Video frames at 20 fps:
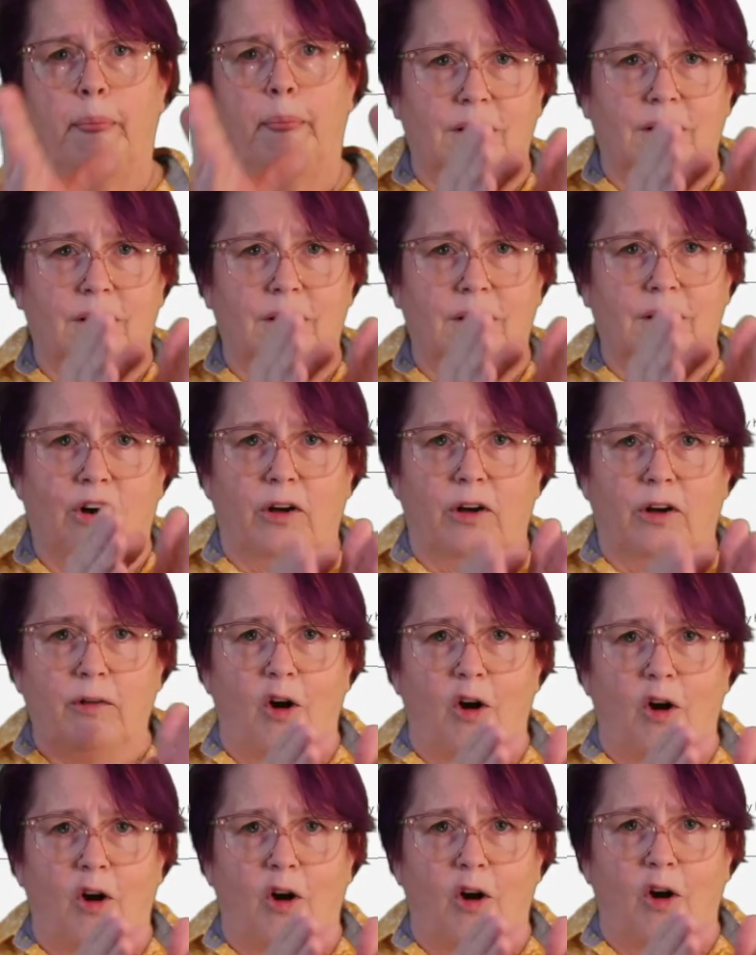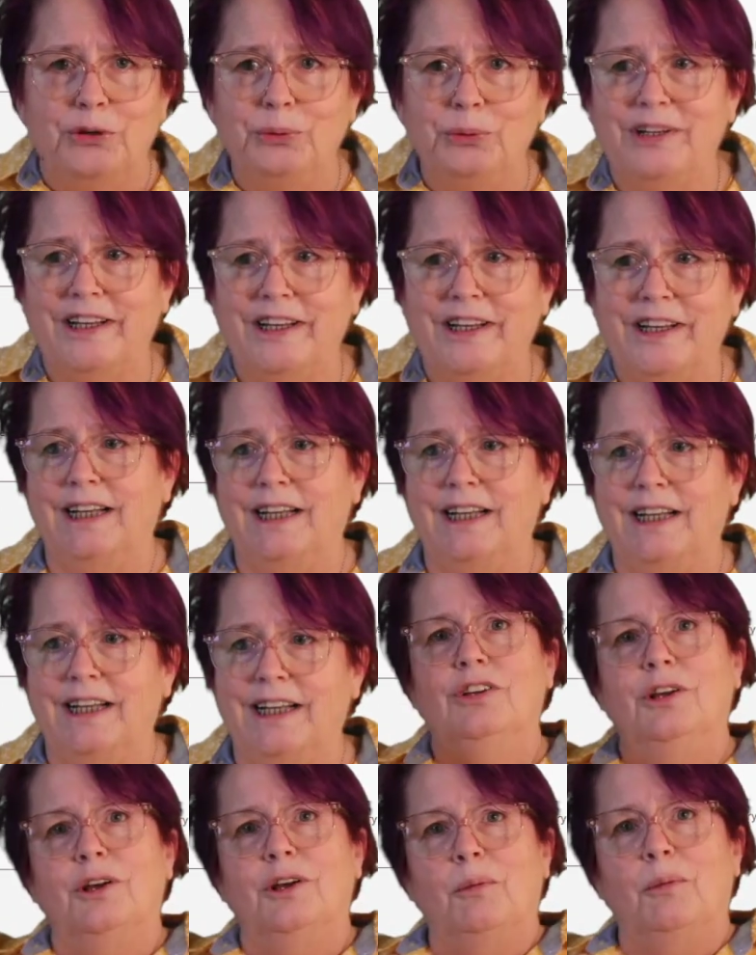our 2 days
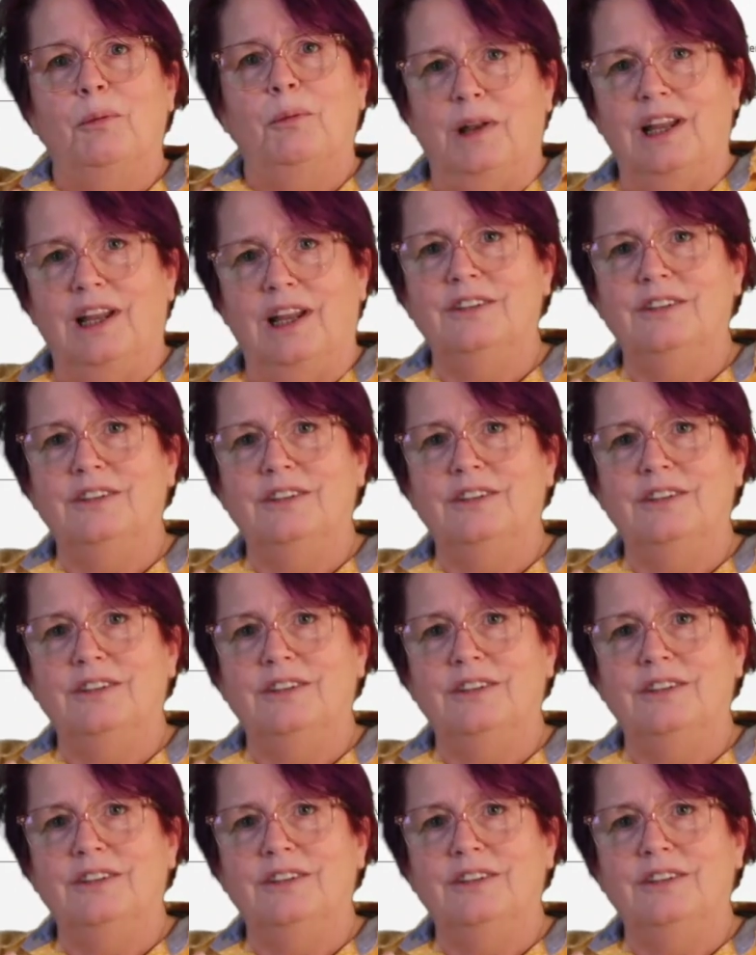plus